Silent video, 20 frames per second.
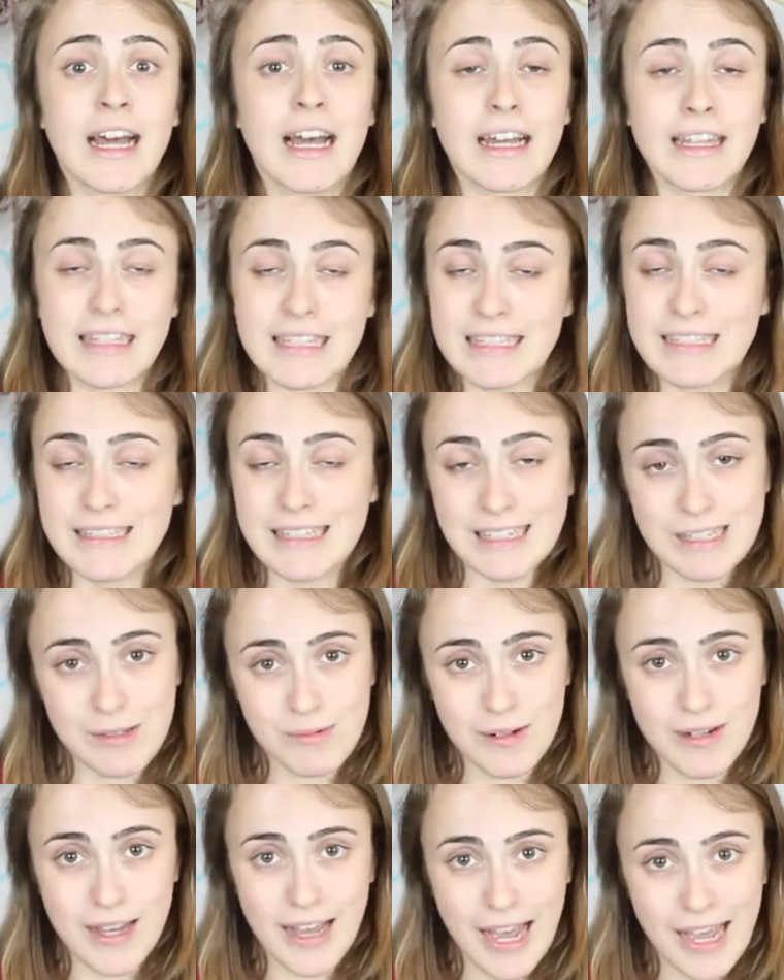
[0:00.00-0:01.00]
At least that's
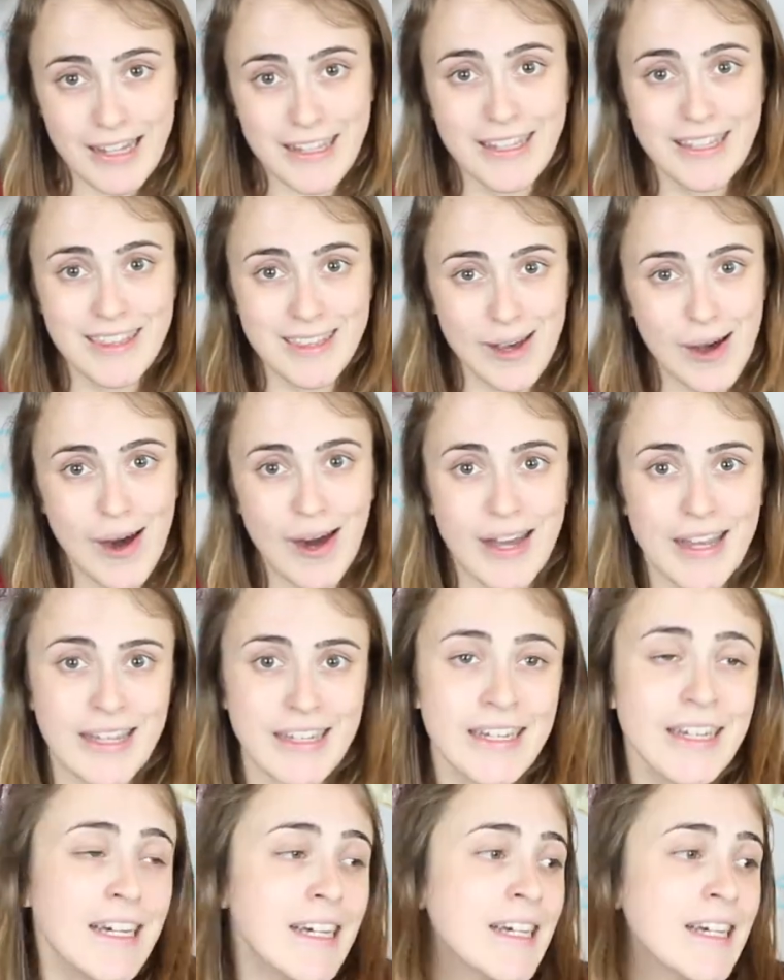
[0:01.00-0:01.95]
what I thought.